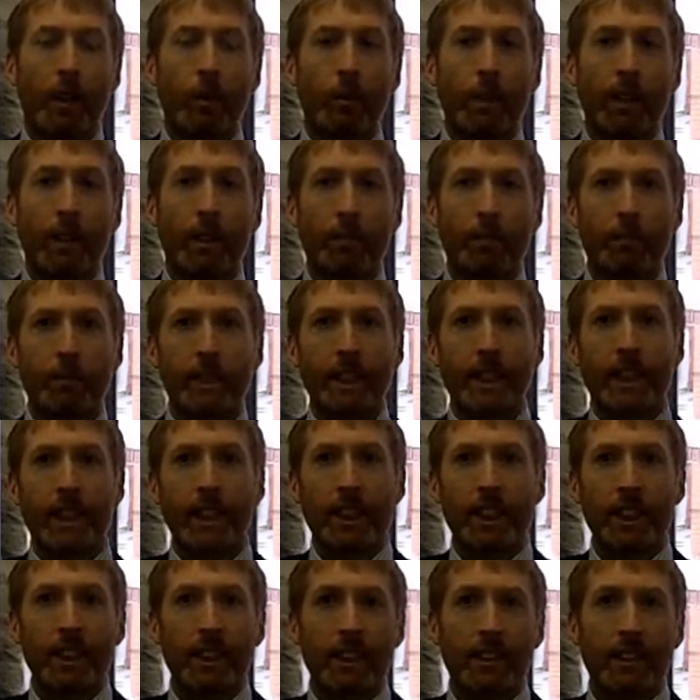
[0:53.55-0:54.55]
Well,
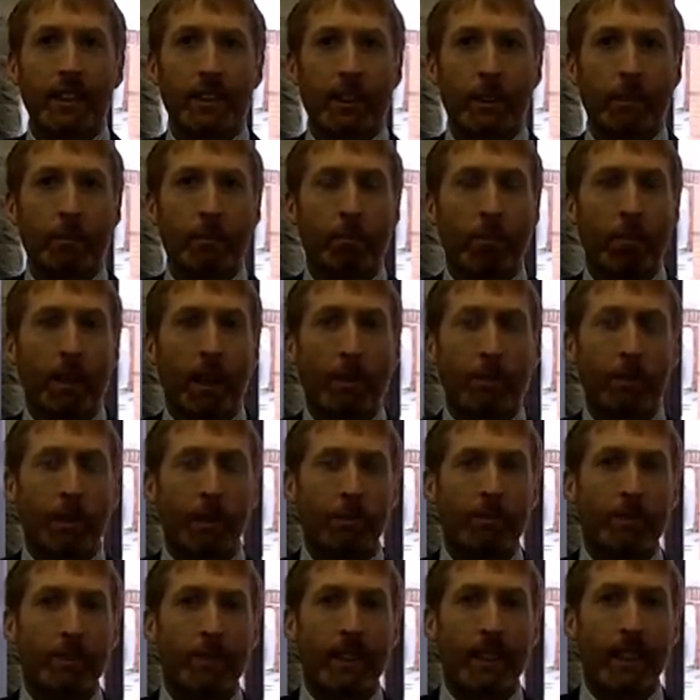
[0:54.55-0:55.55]
mediation is a
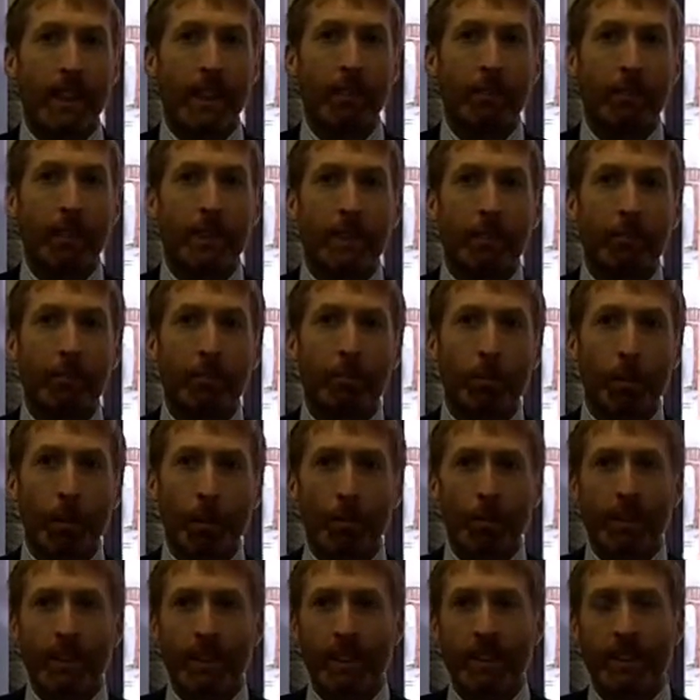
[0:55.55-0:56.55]
problem-solving
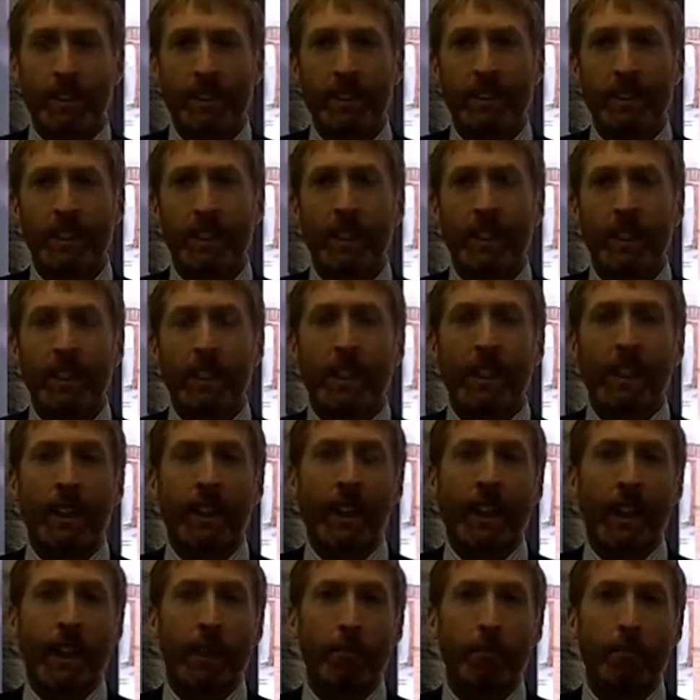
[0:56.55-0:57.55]
process,
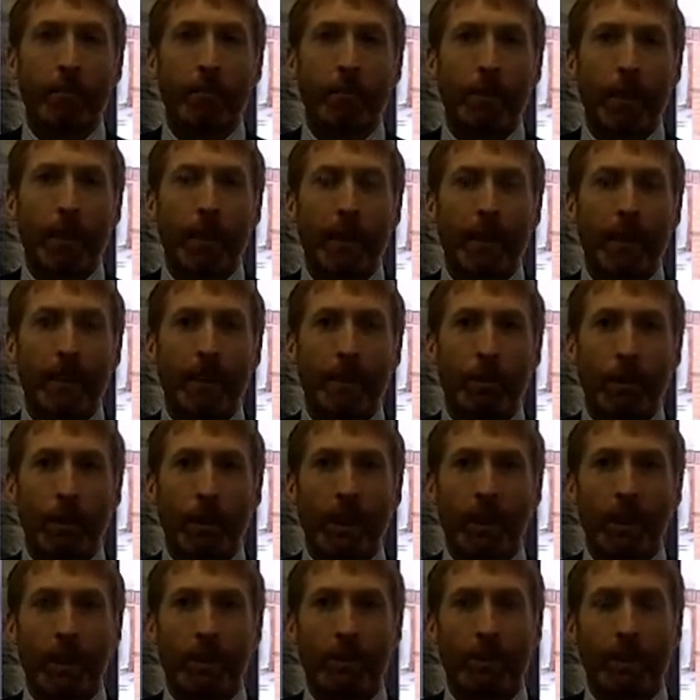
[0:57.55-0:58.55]
and it
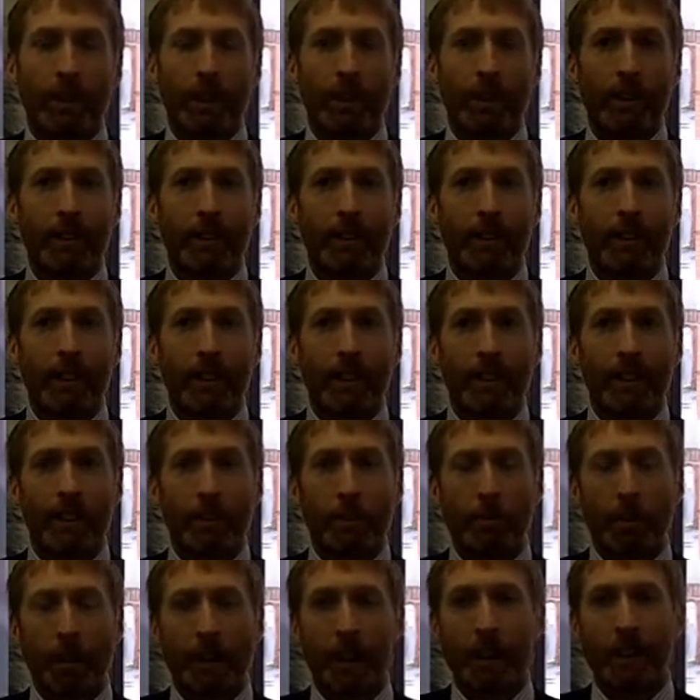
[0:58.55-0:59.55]
works where the
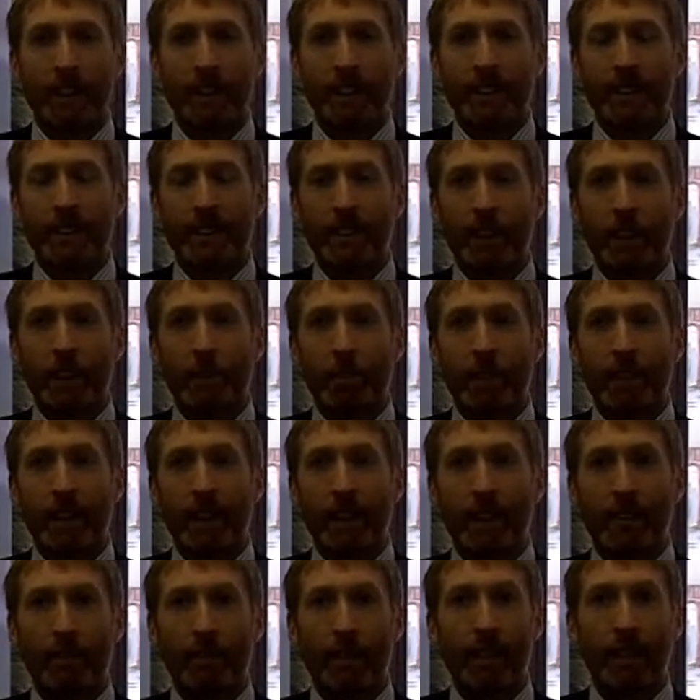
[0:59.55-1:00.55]
parties come and
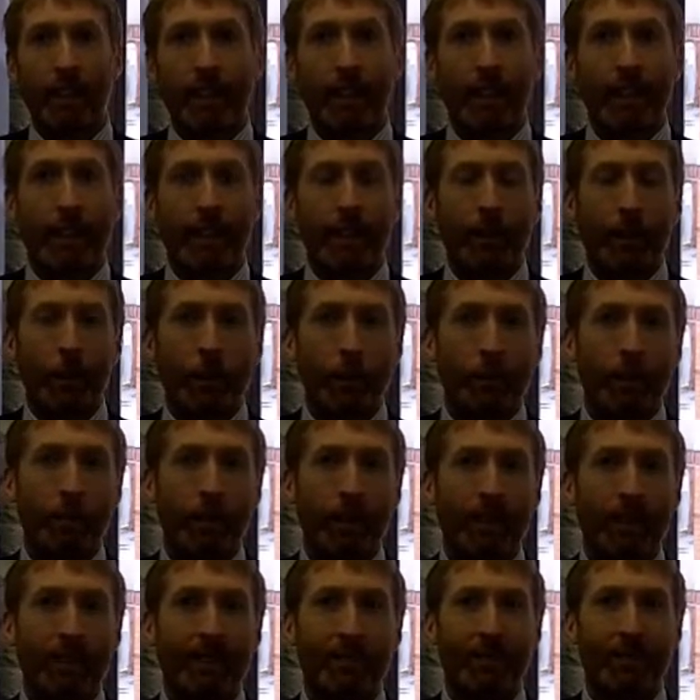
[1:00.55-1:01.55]
have an
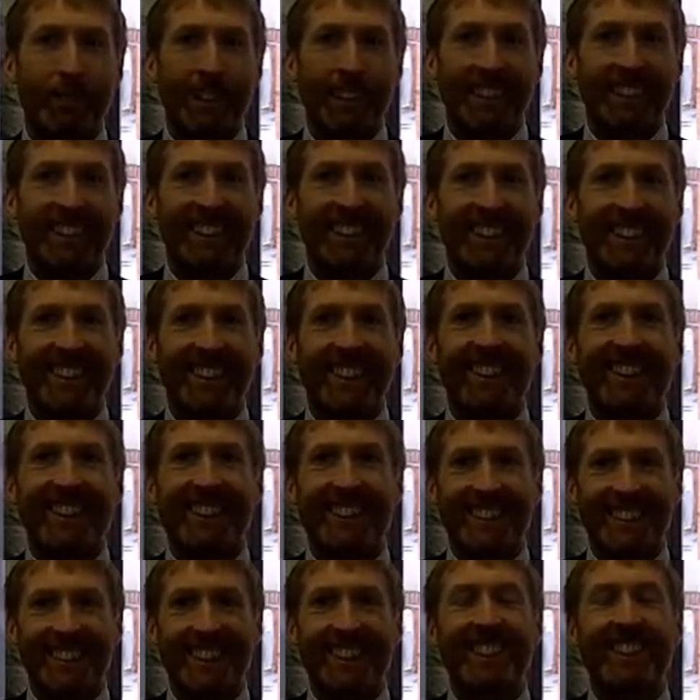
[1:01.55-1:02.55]
open and frank
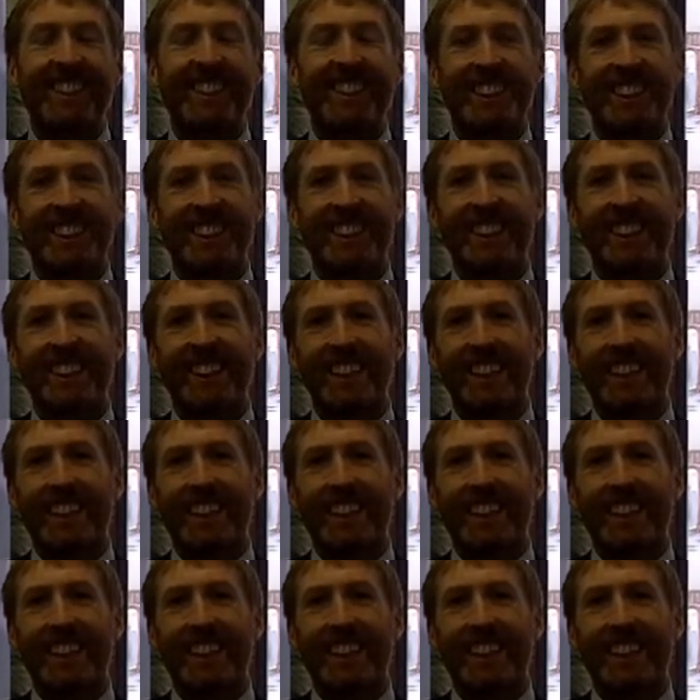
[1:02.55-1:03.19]
discussion